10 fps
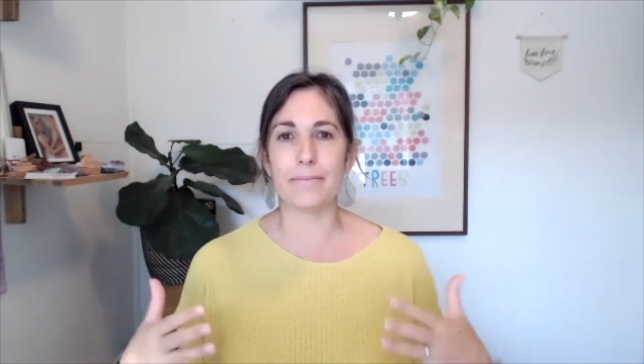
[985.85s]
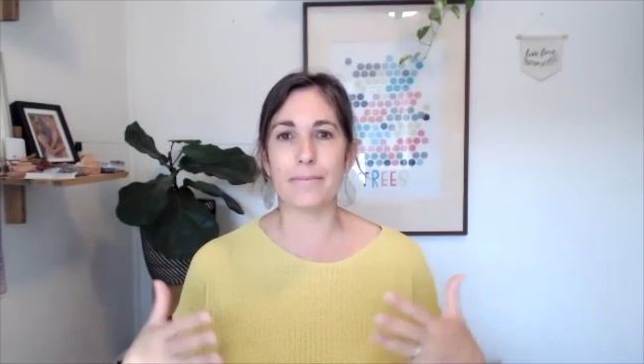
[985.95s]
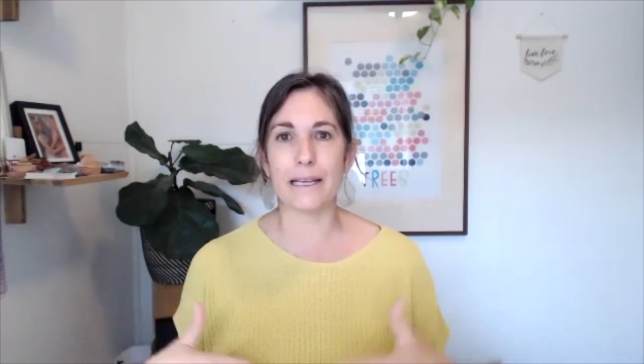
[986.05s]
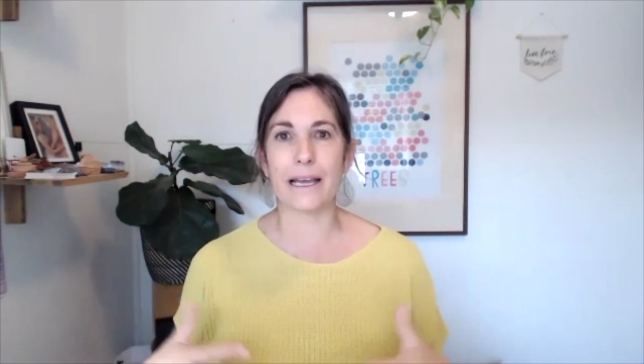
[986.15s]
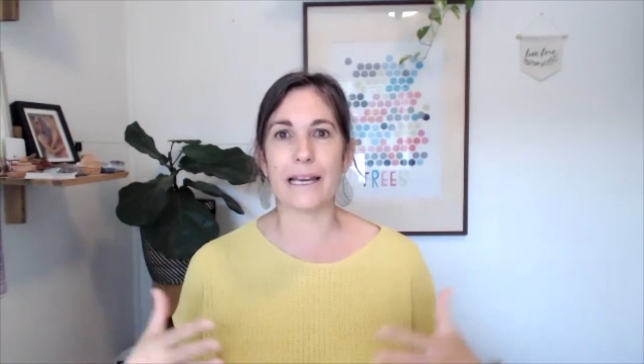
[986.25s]

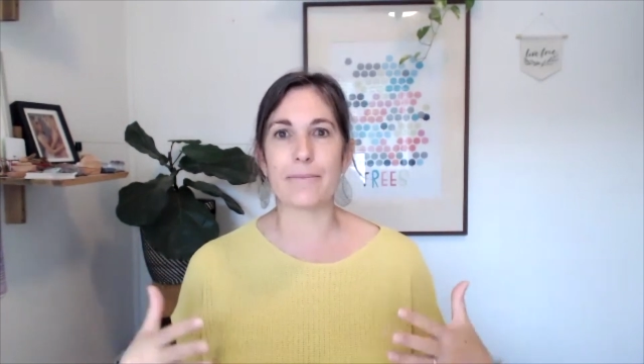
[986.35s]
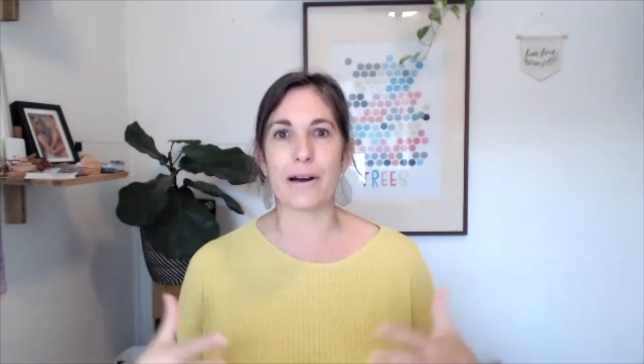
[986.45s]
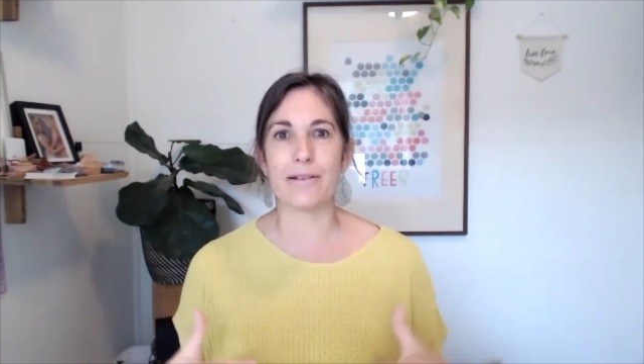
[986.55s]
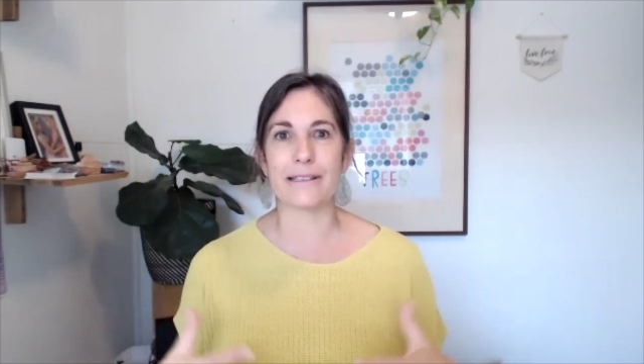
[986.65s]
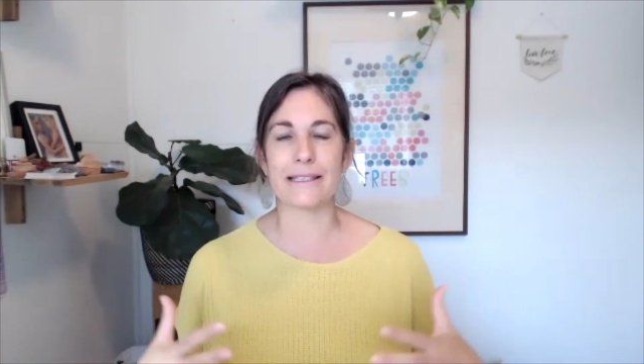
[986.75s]
mitigating my
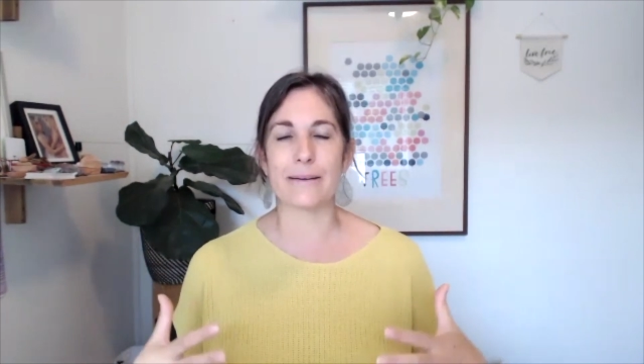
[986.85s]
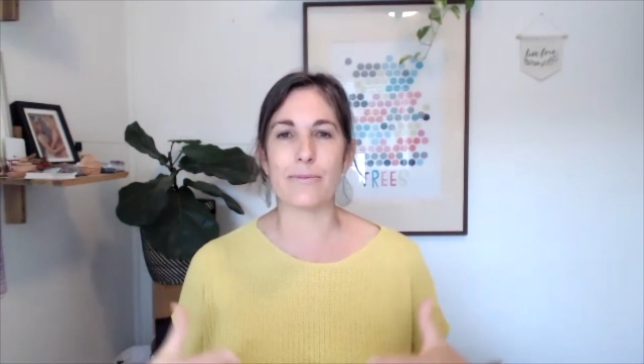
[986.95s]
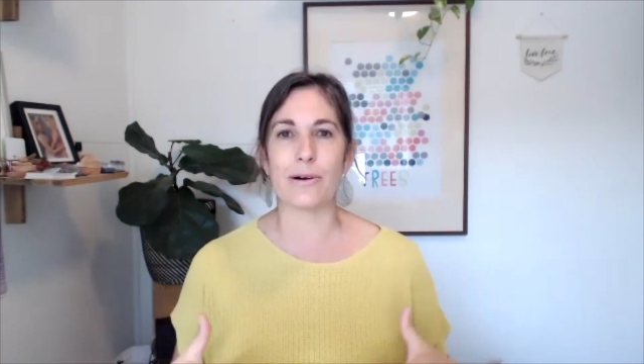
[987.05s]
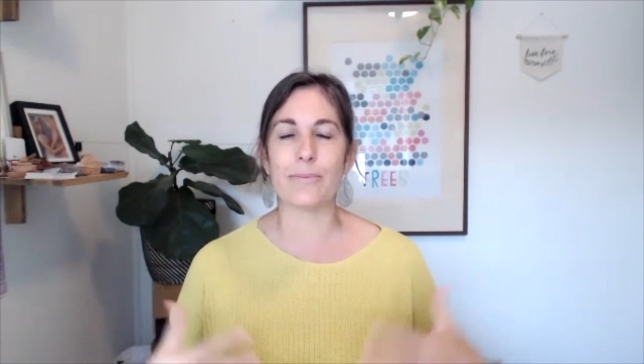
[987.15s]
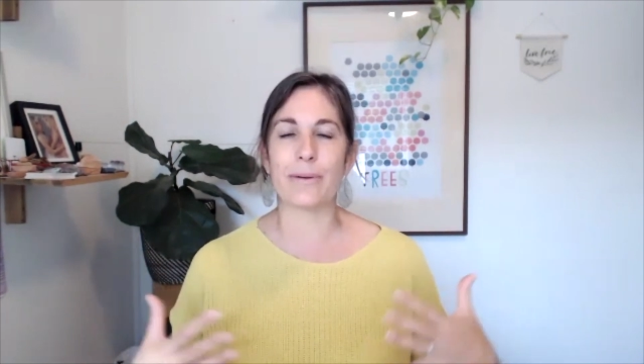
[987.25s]
risk
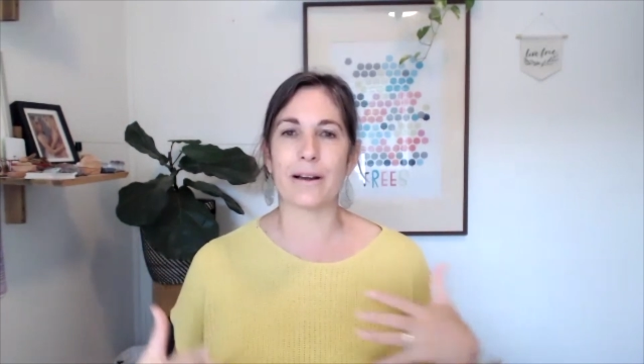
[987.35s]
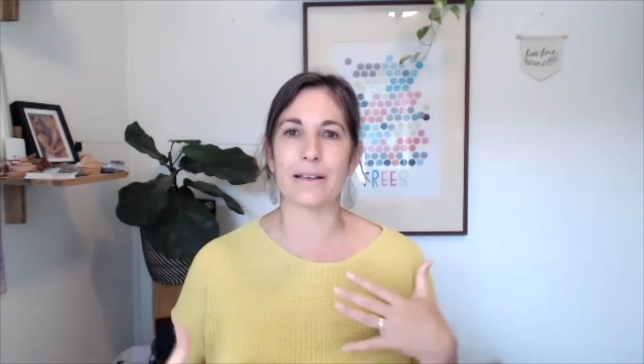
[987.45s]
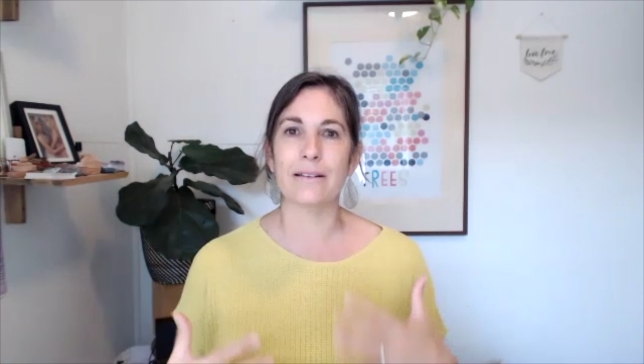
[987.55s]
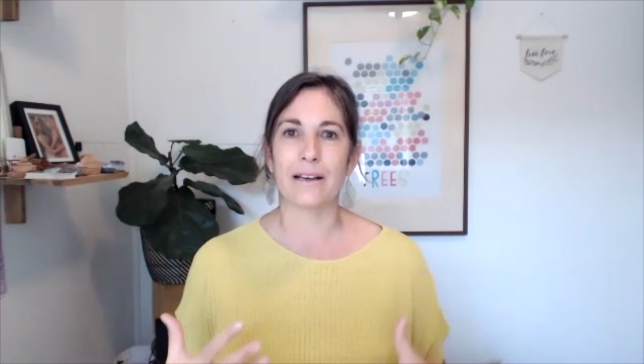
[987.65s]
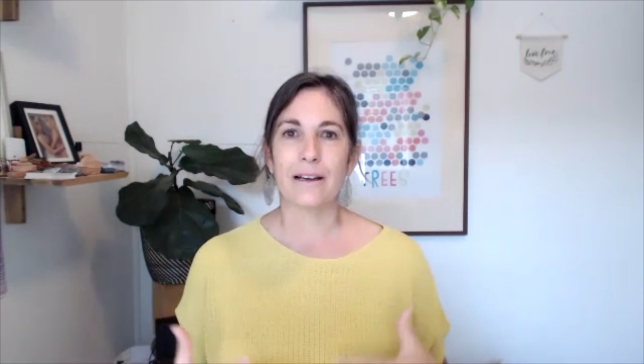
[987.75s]
somewhat, but
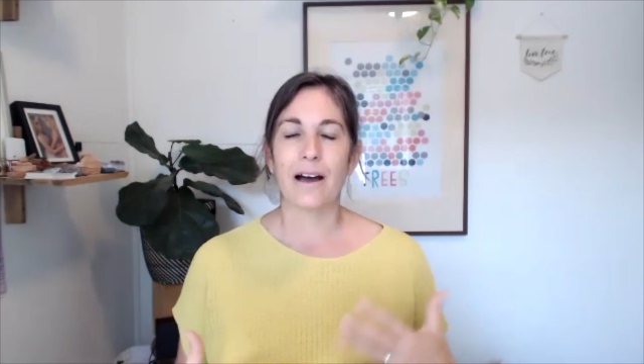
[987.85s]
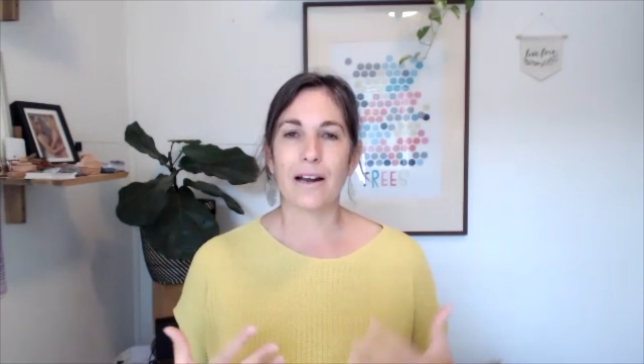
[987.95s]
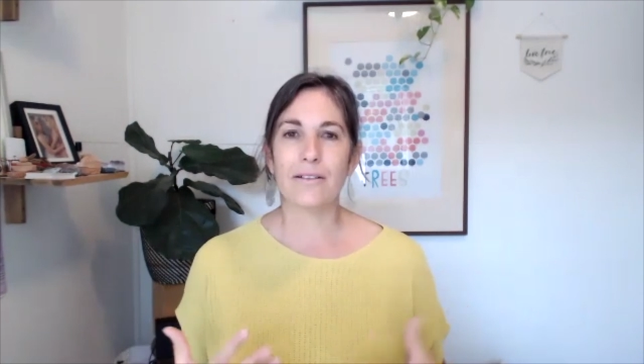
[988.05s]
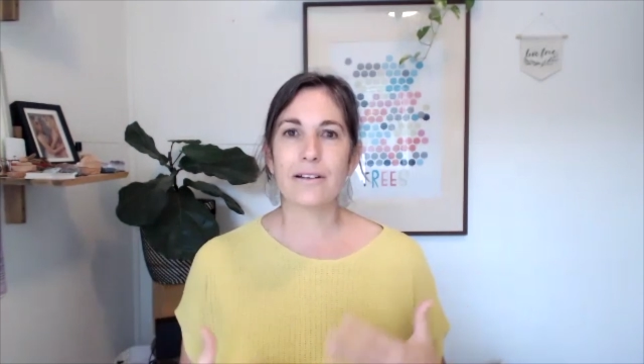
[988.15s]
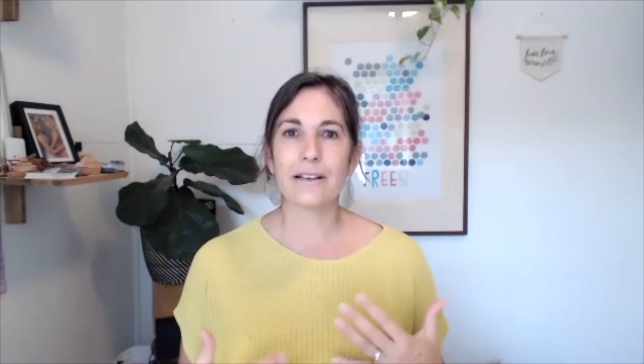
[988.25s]

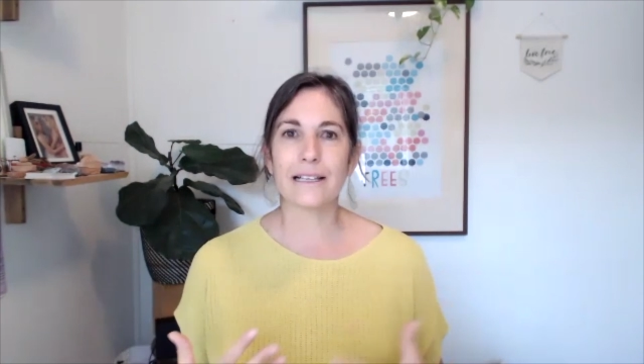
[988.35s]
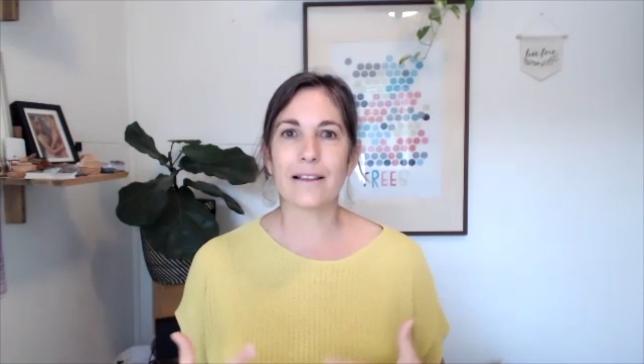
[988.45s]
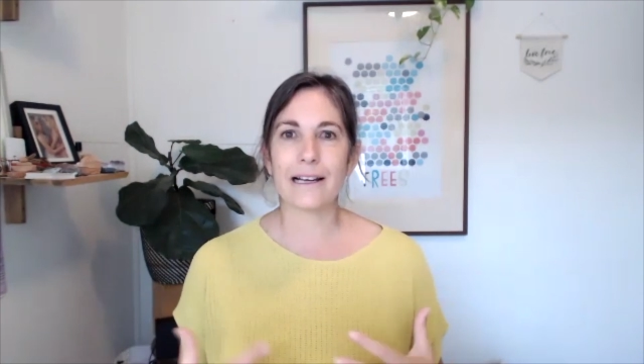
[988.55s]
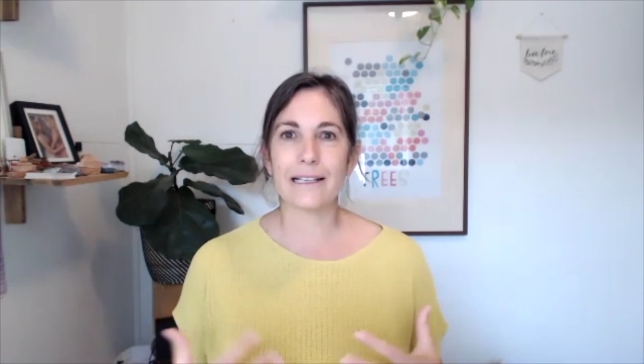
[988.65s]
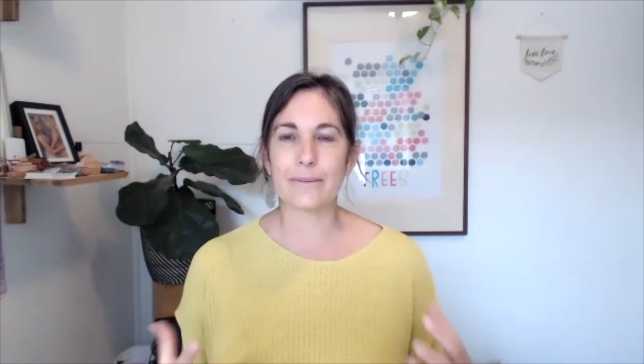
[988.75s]
I'd really
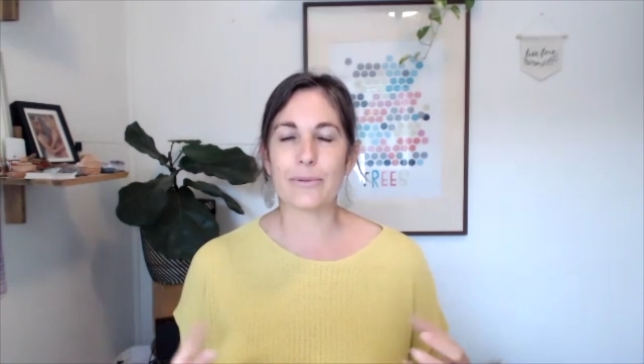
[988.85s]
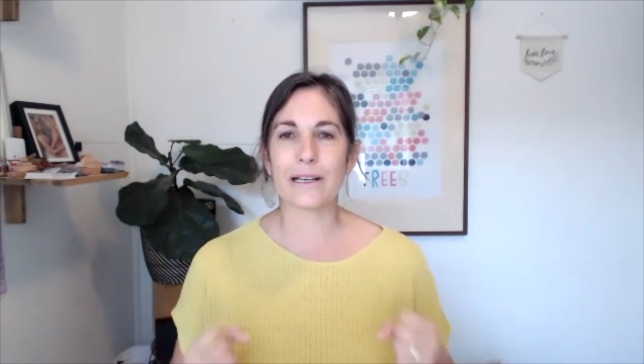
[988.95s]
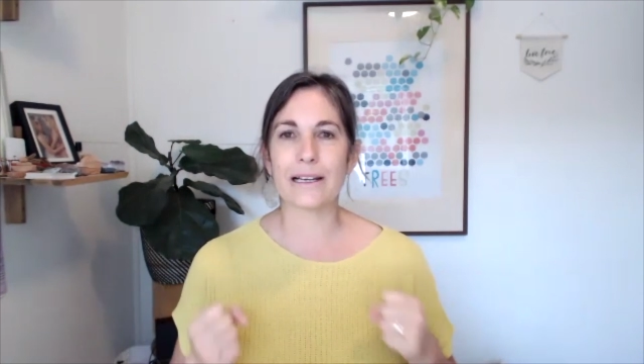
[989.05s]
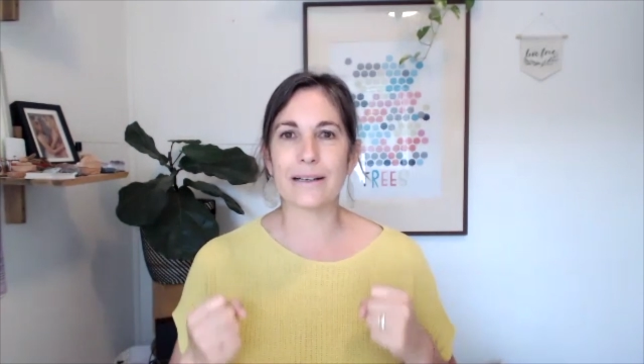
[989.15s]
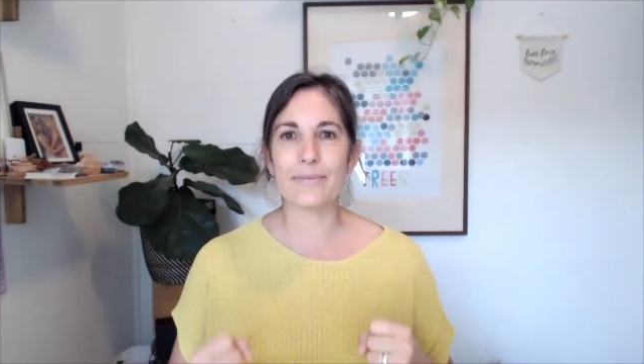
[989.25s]
like to
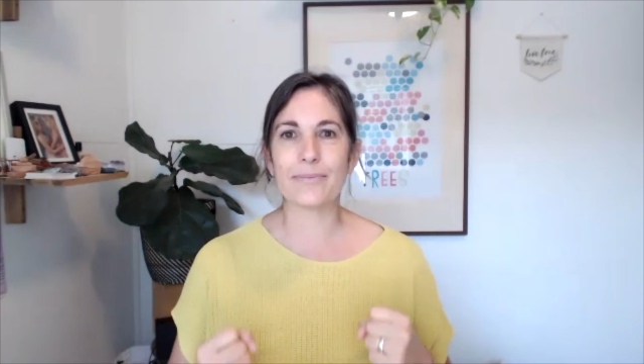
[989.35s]
bring a